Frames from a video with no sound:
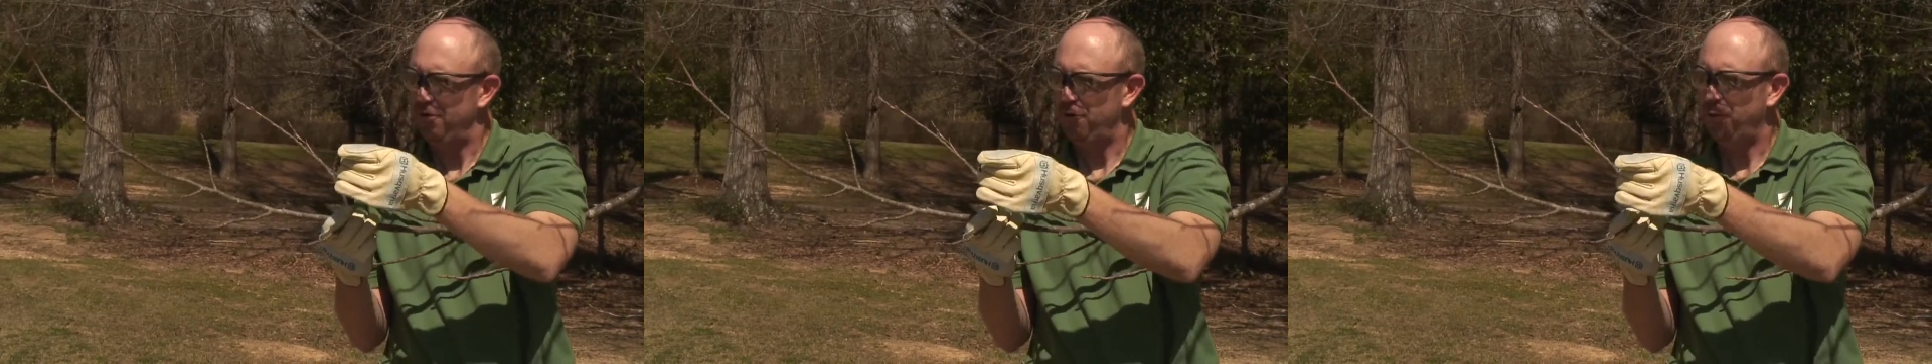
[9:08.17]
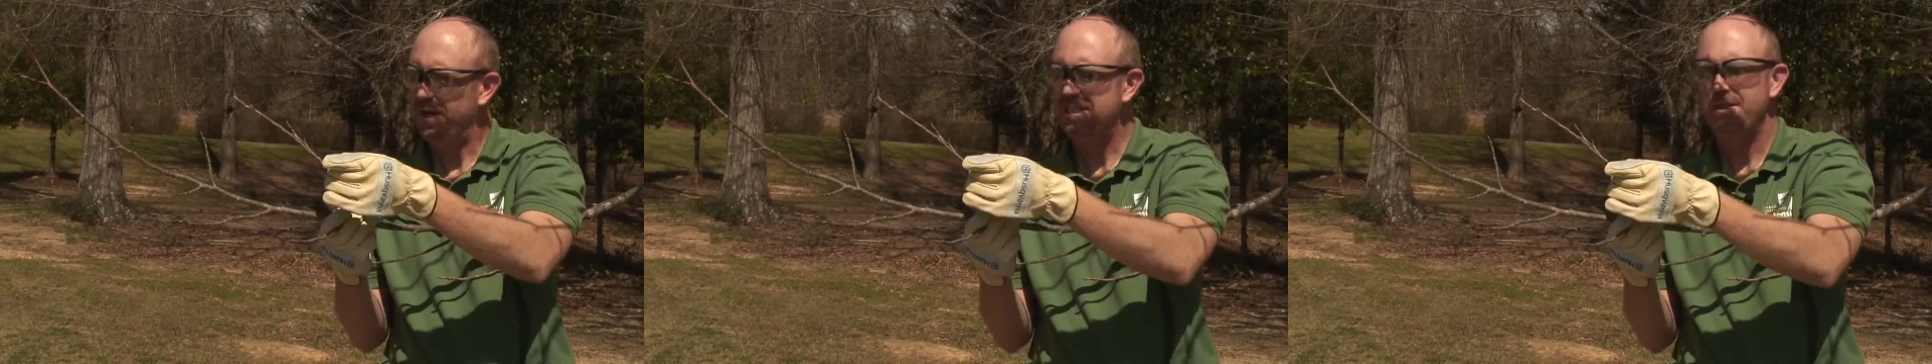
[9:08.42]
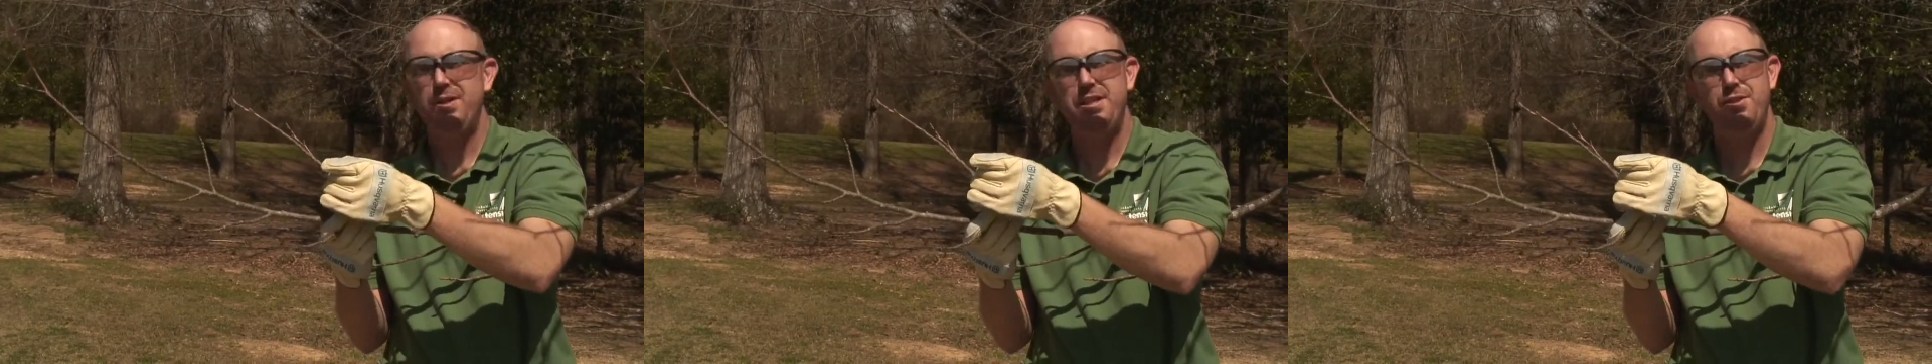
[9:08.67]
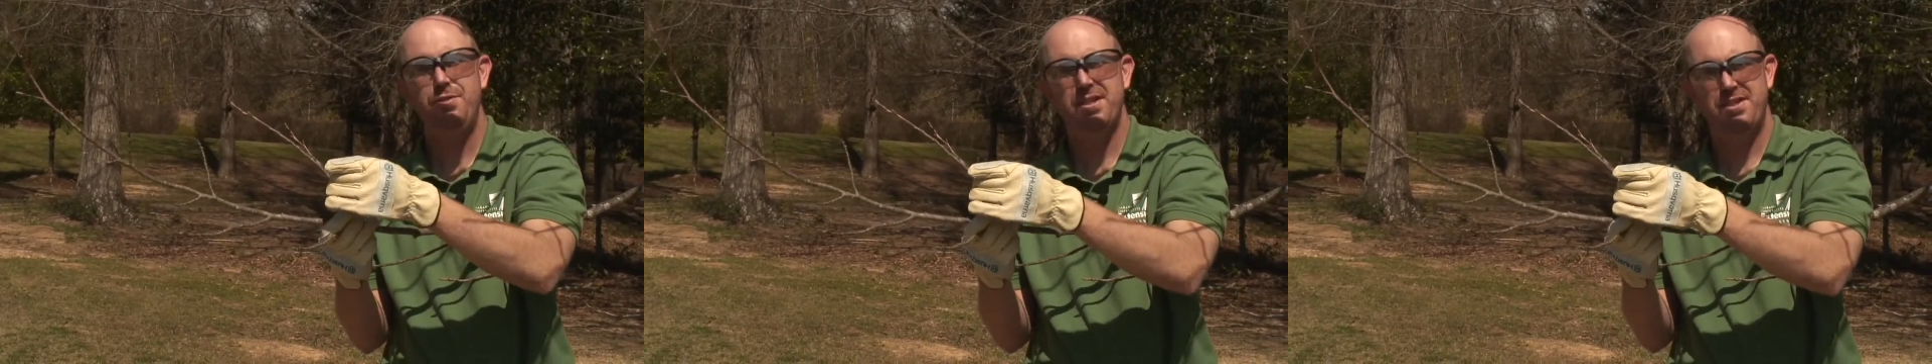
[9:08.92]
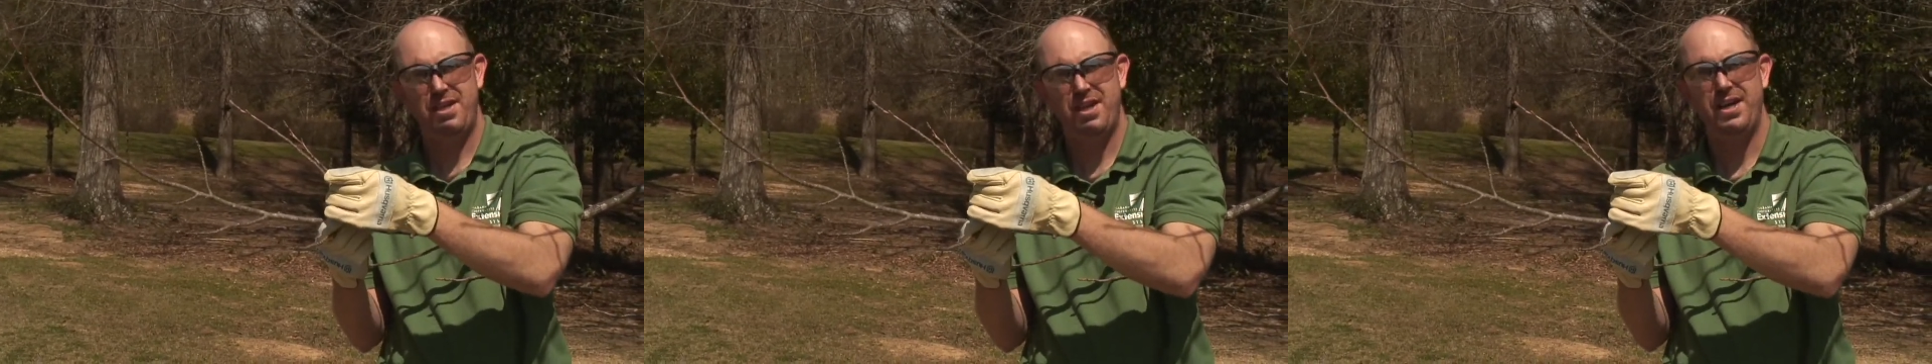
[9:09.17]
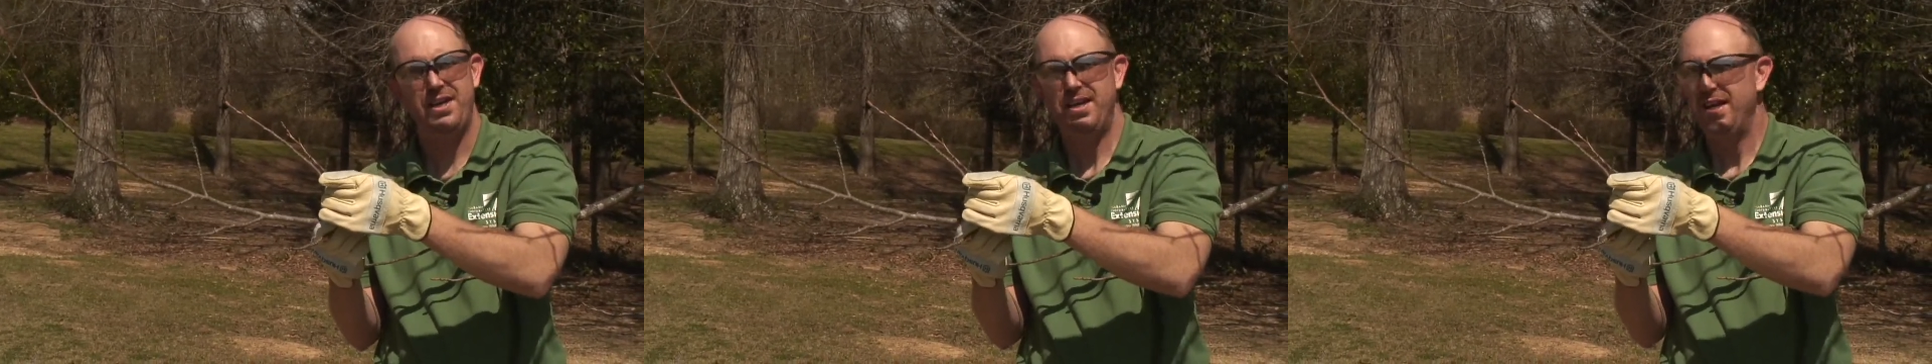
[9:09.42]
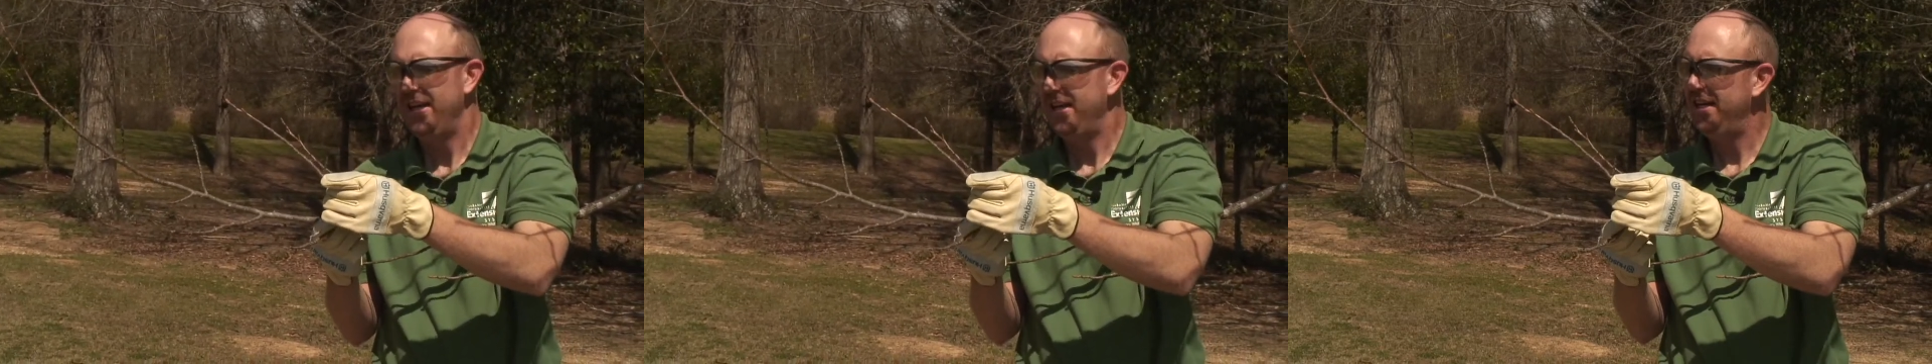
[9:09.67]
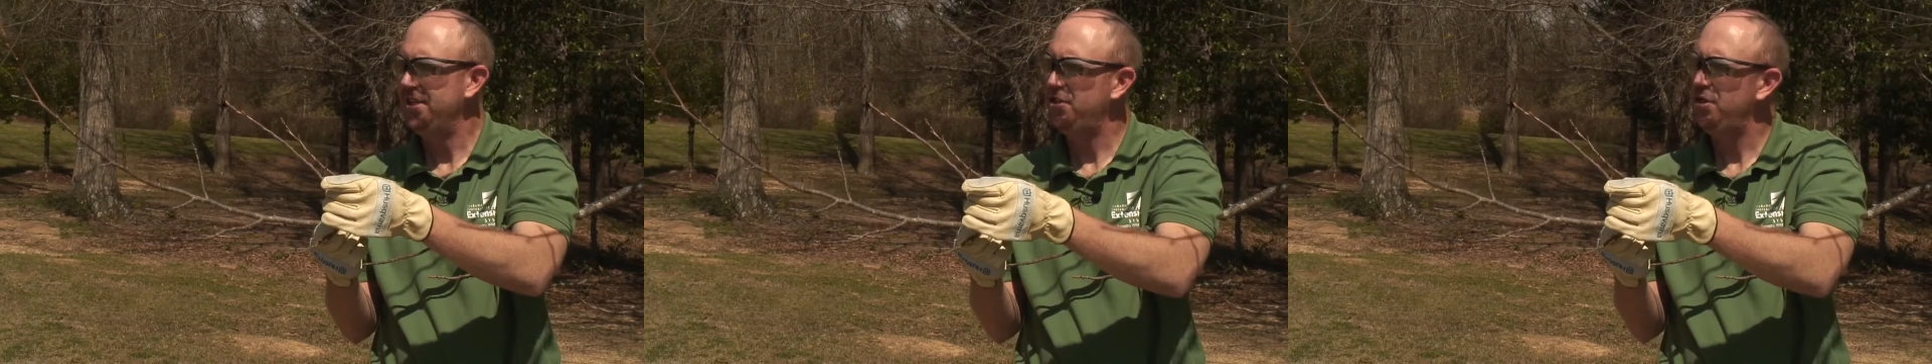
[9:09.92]
The reason we do this cut
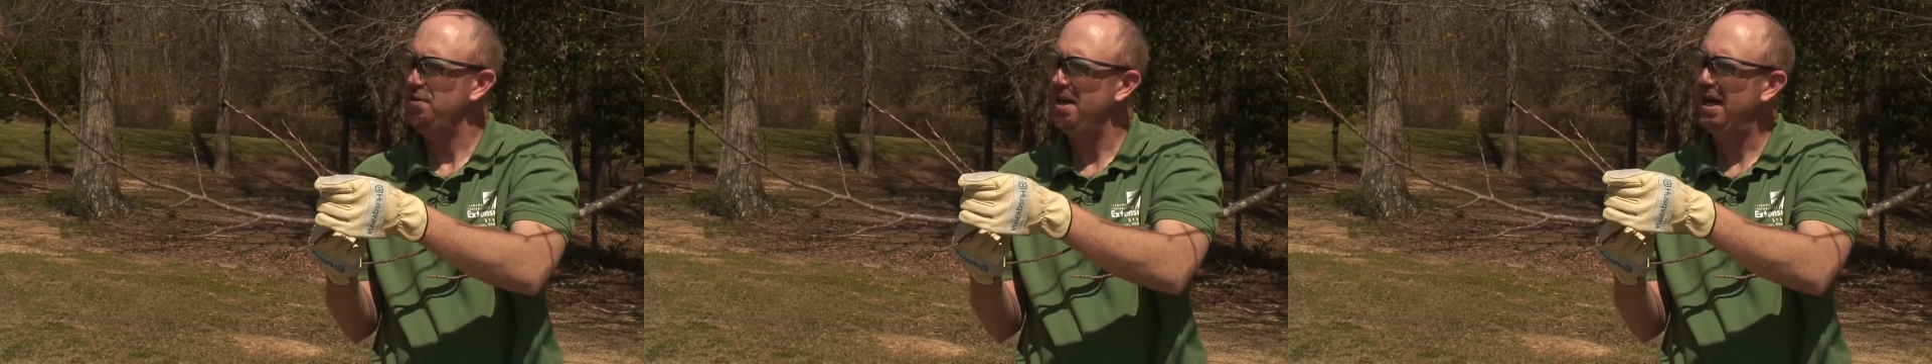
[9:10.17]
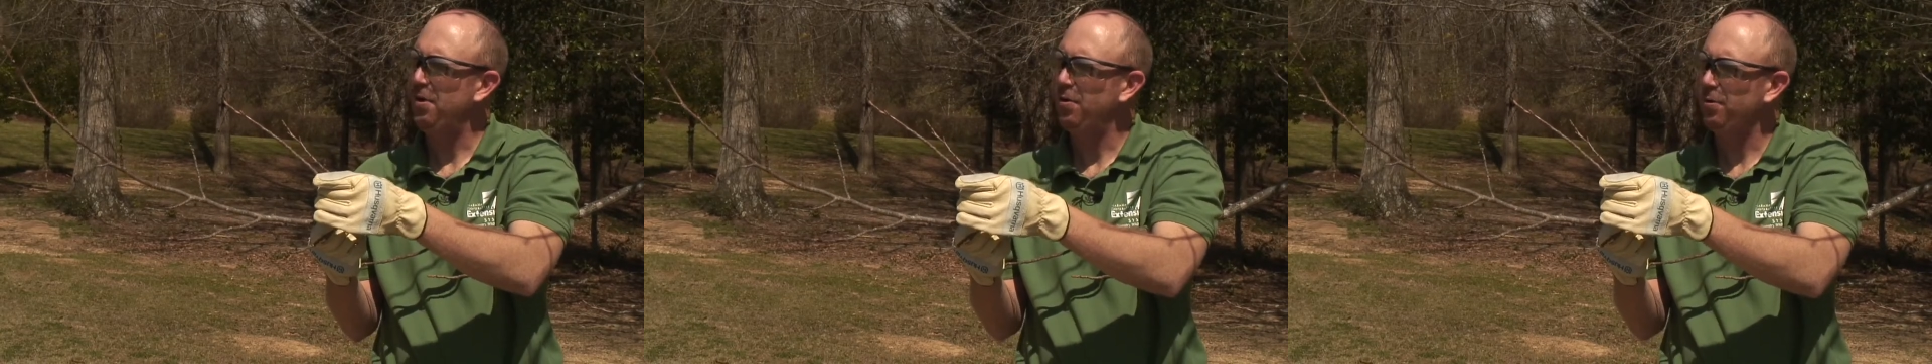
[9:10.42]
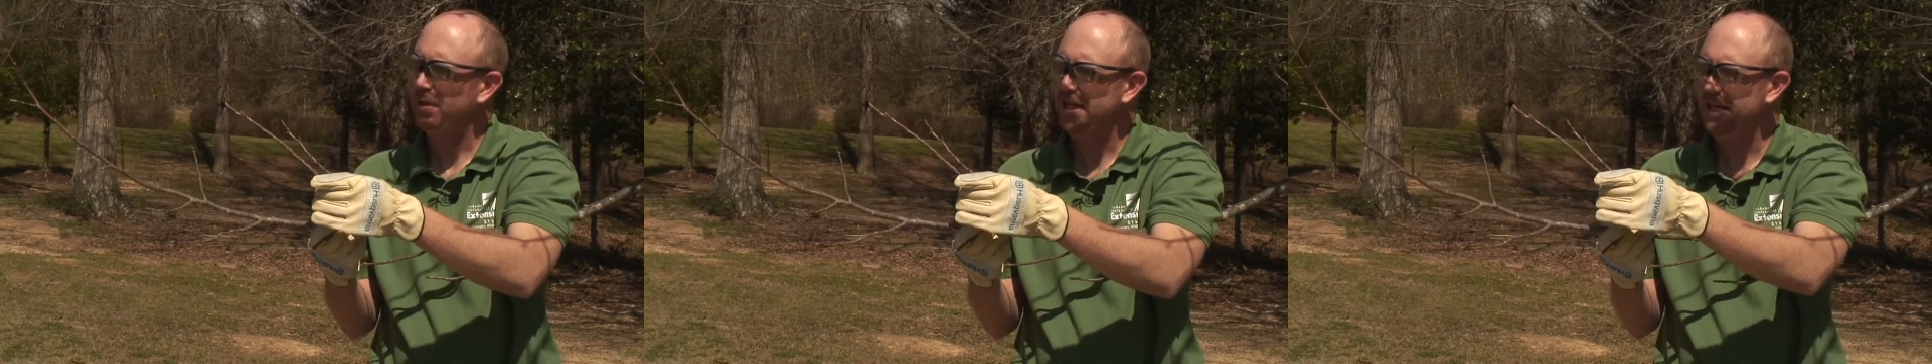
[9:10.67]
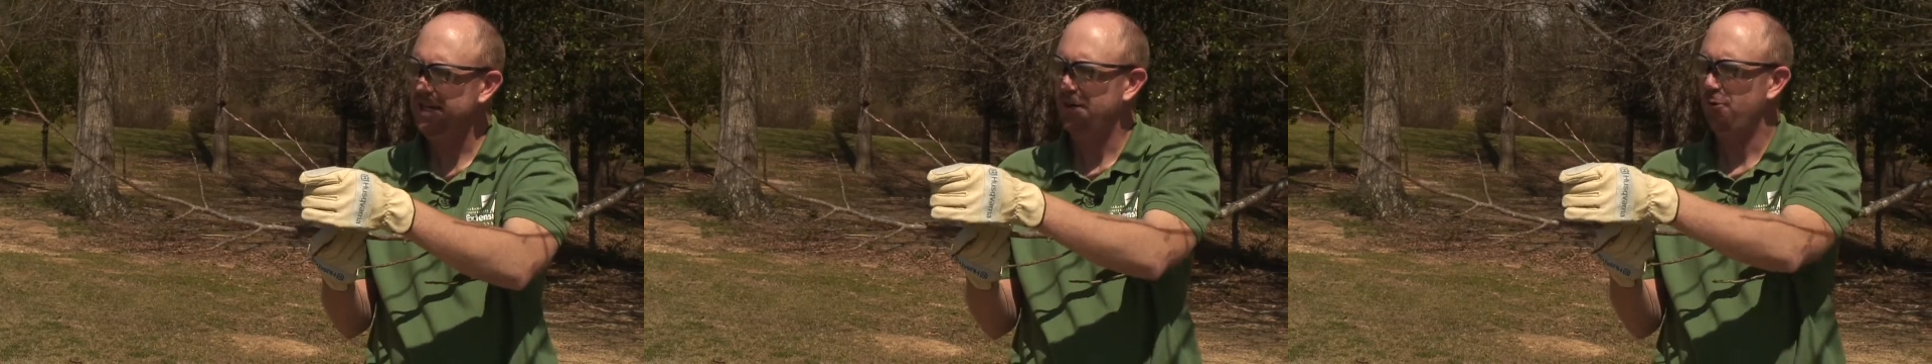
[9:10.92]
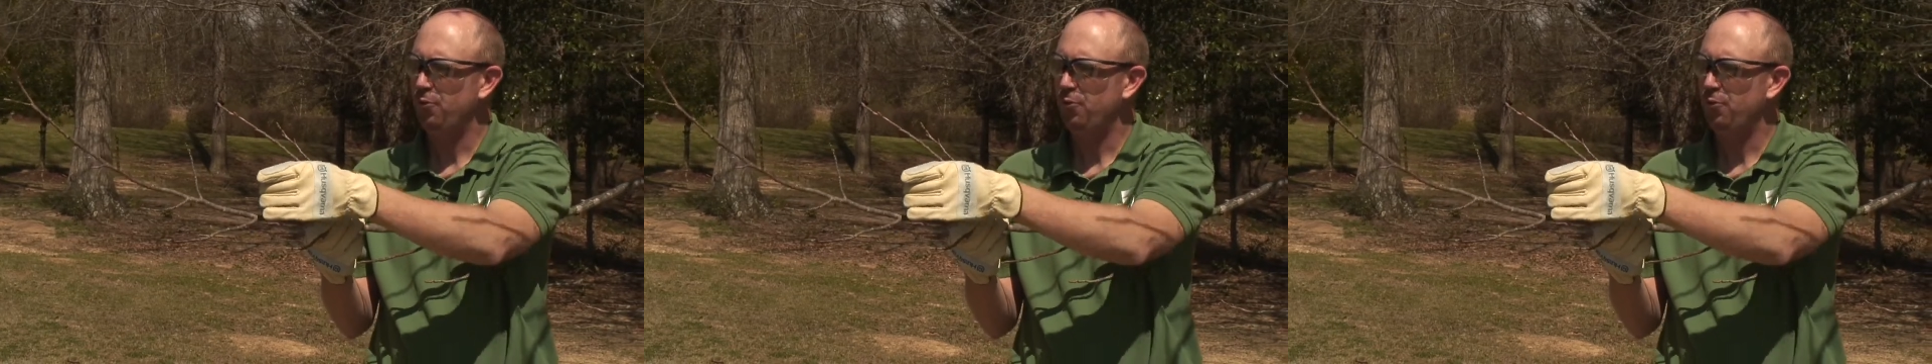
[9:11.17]
is to not only